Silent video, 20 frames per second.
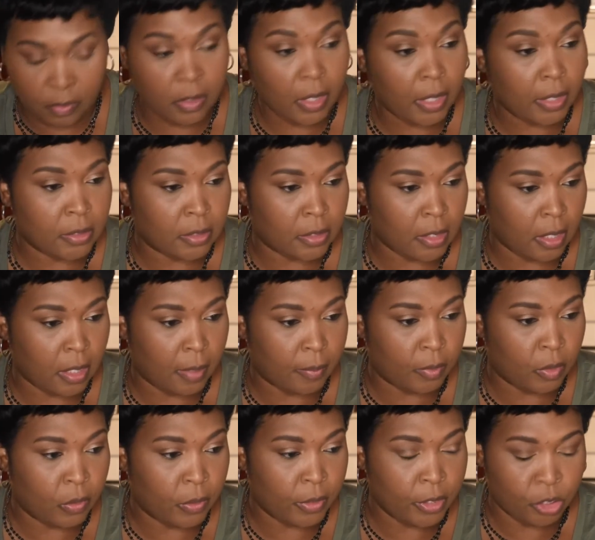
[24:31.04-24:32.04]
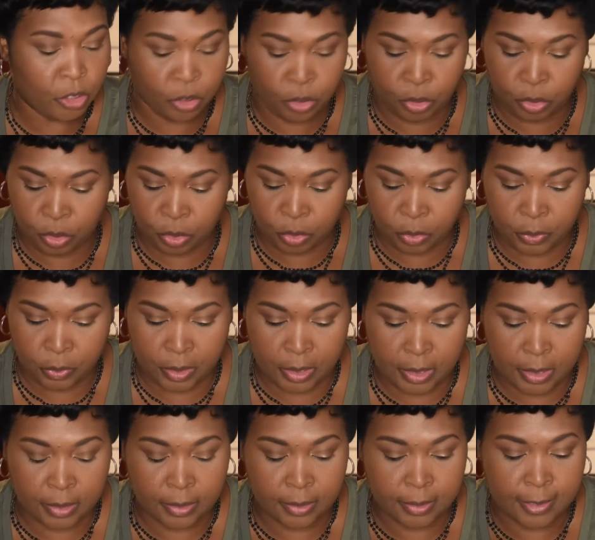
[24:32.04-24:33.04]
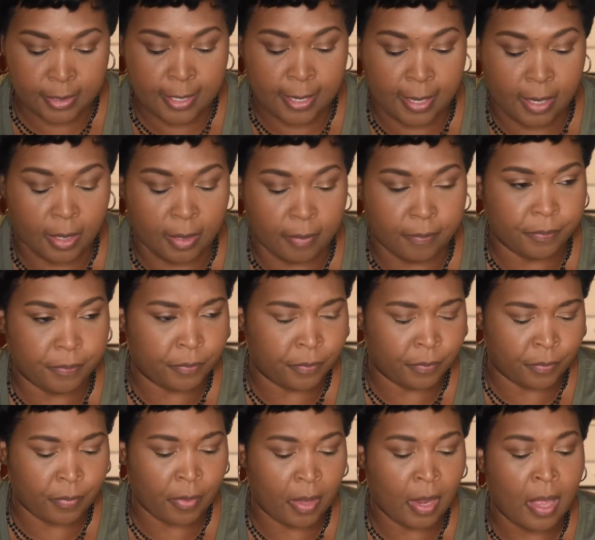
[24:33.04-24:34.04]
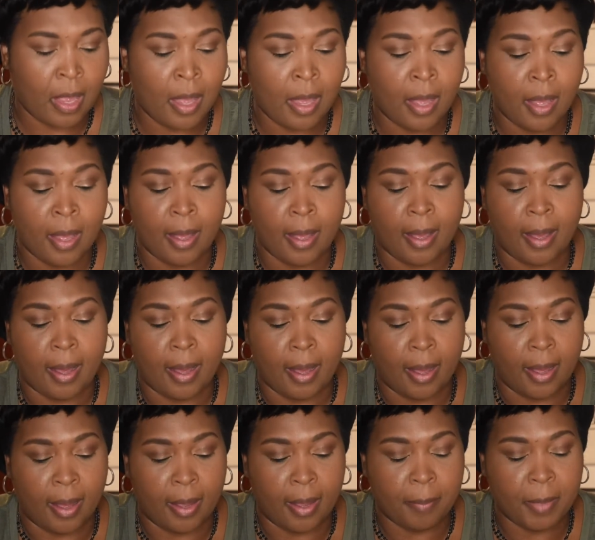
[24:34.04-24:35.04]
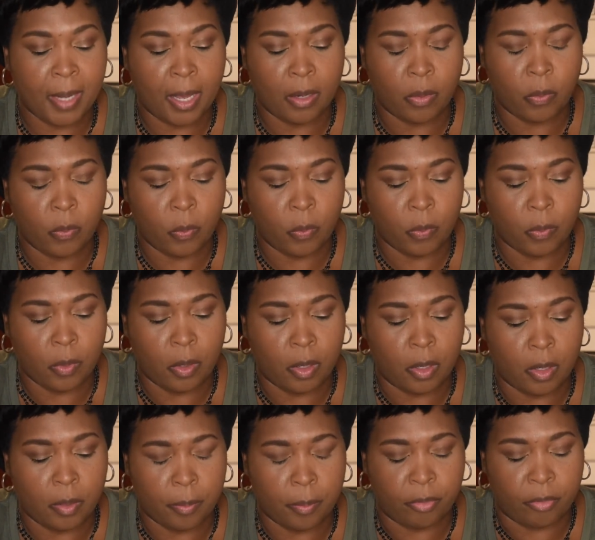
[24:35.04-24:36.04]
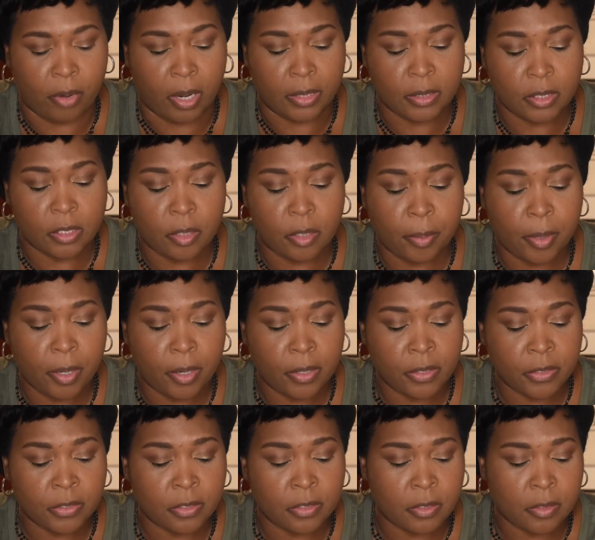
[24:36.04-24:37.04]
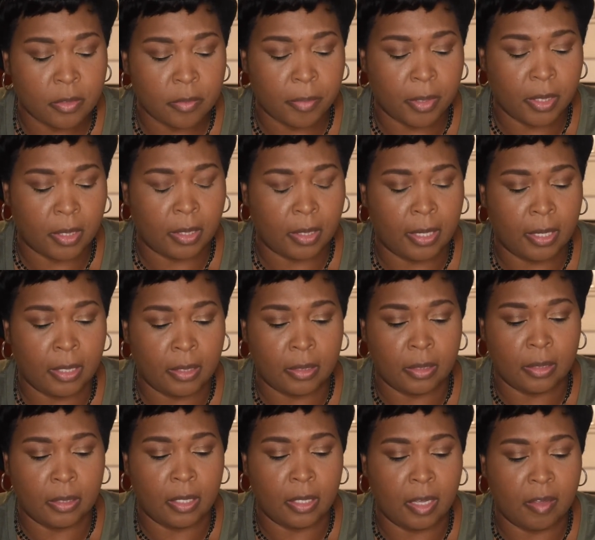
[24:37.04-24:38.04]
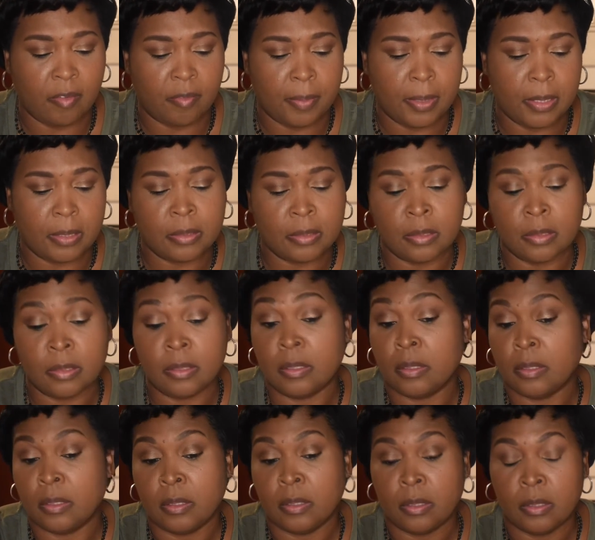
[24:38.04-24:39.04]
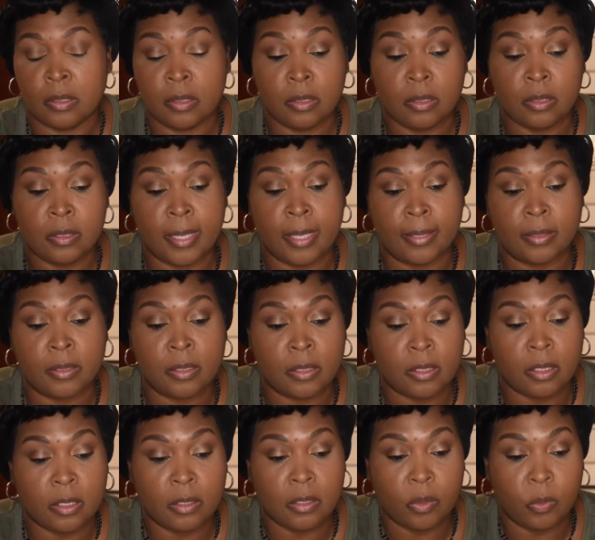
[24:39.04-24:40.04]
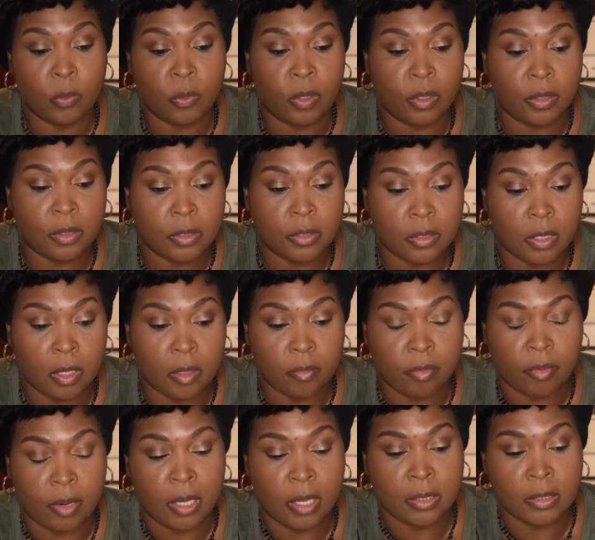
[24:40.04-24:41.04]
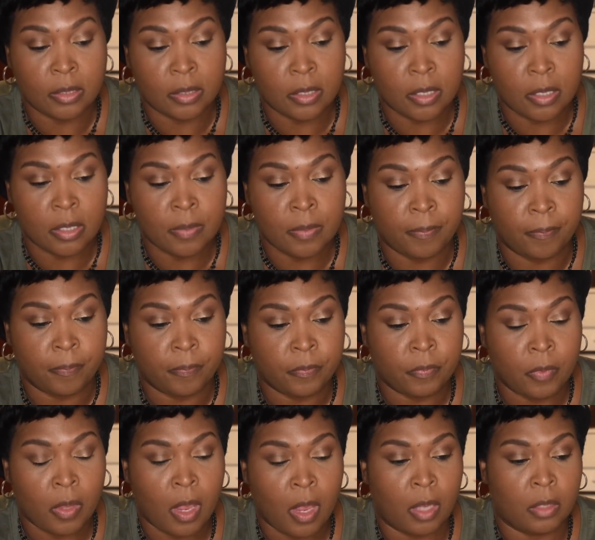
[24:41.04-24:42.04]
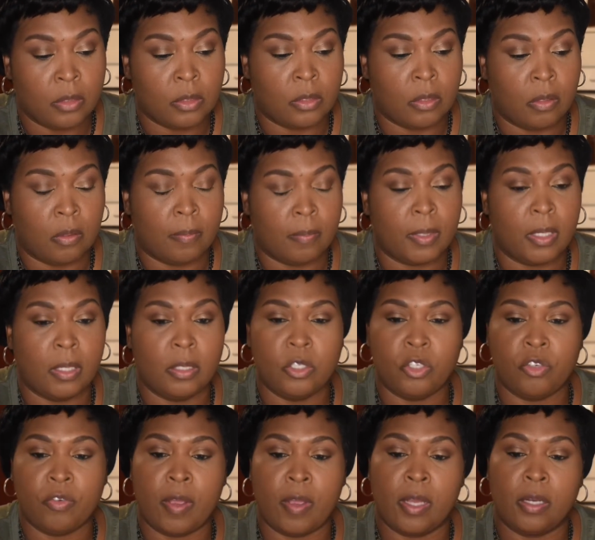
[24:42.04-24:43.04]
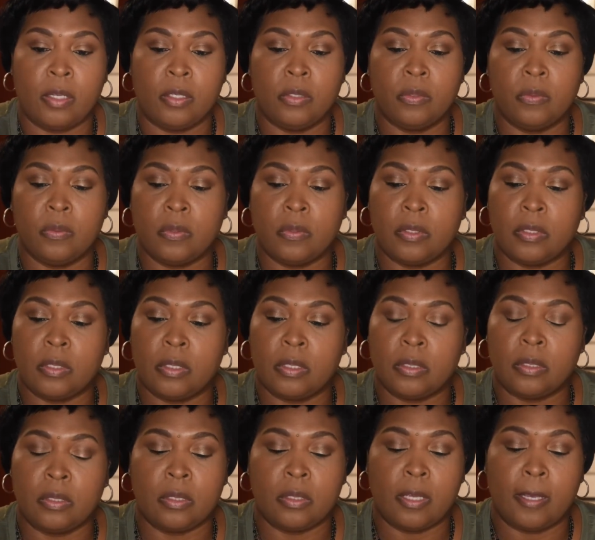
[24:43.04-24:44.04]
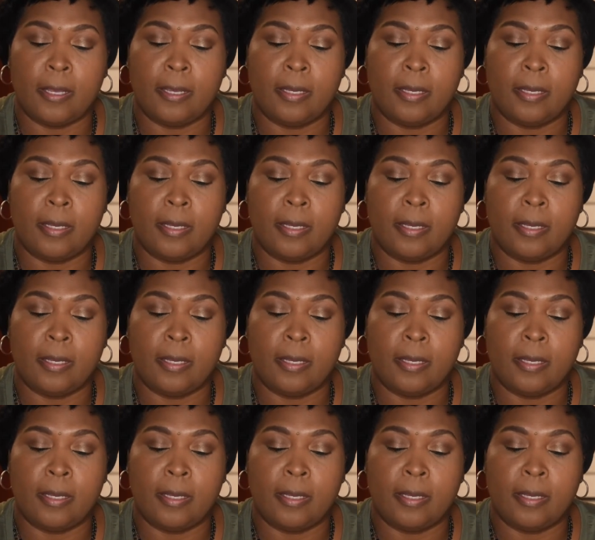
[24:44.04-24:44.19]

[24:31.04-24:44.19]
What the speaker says: next thing I'm going to do is I'm not a bronzer person, but lately I've been testing the waters on bronzer, so I'm gonna try to use this.